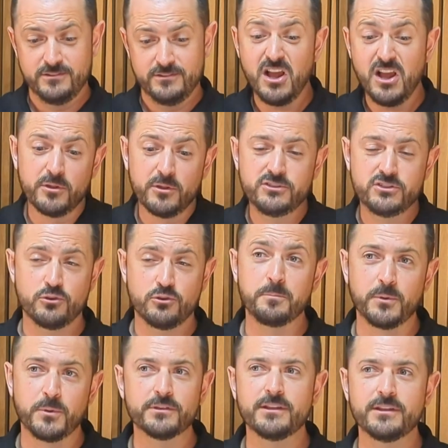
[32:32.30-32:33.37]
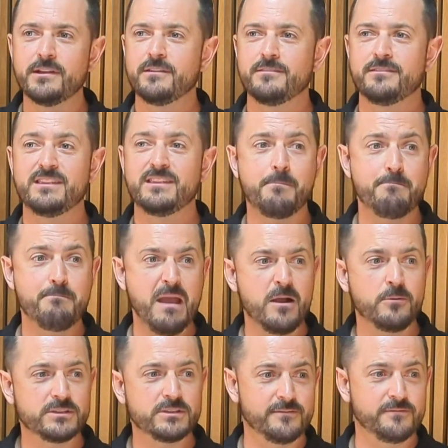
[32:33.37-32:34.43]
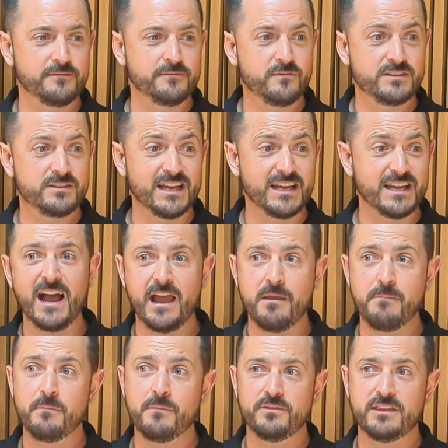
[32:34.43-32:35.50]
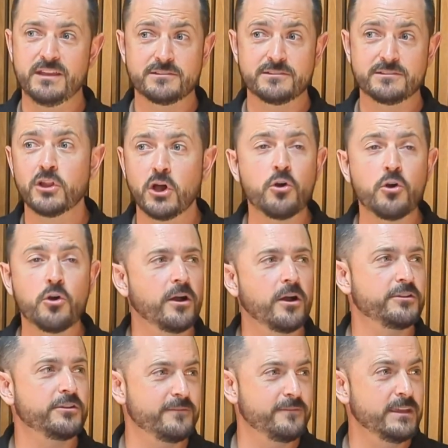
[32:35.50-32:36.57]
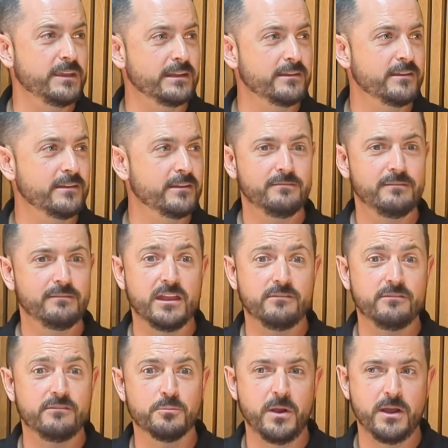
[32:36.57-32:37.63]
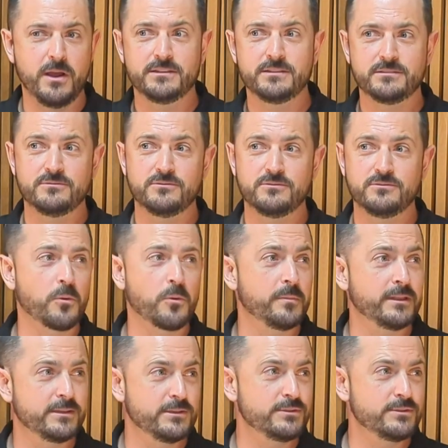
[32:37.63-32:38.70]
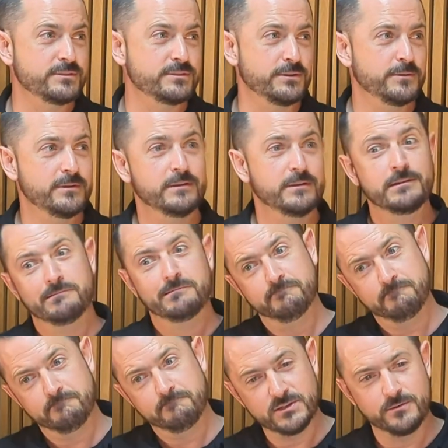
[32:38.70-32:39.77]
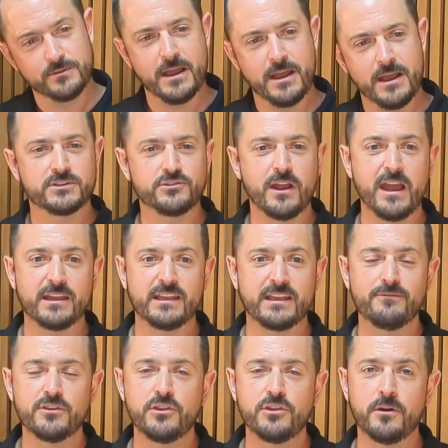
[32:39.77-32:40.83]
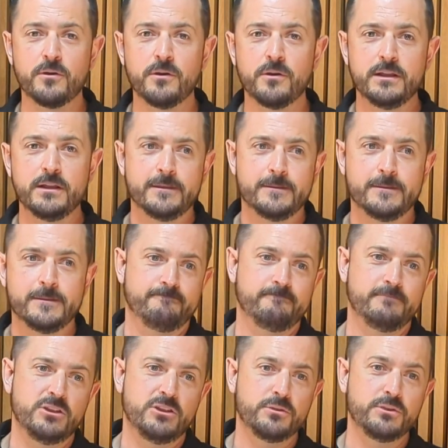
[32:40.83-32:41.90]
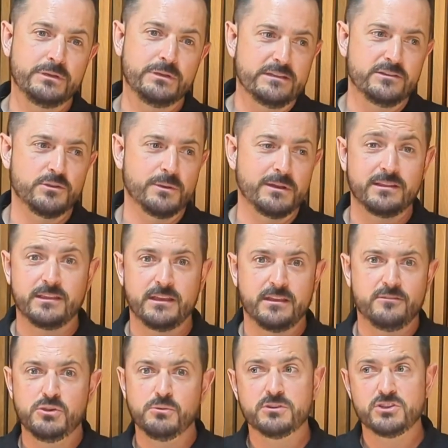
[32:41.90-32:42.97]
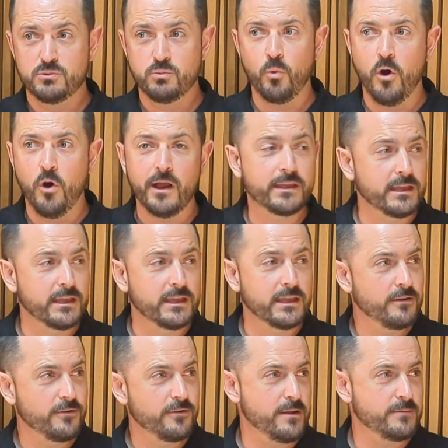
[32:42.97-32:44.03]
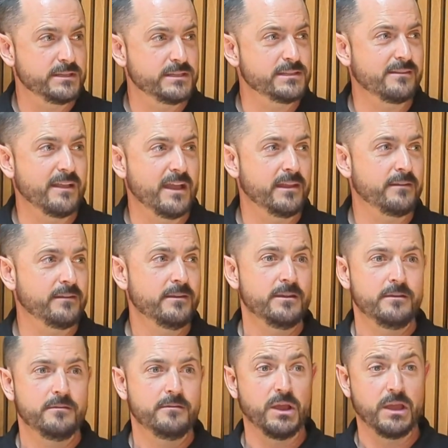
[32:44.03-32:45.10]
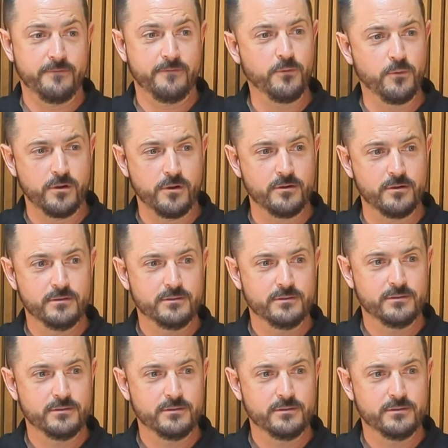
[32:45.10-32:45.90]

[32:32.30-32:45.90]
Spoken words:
doubled, tripled the amount of time, thus load on your feet that your body's normally used to. So that would track, even though, you didn't do anything, you were just walking around Disneyland, but for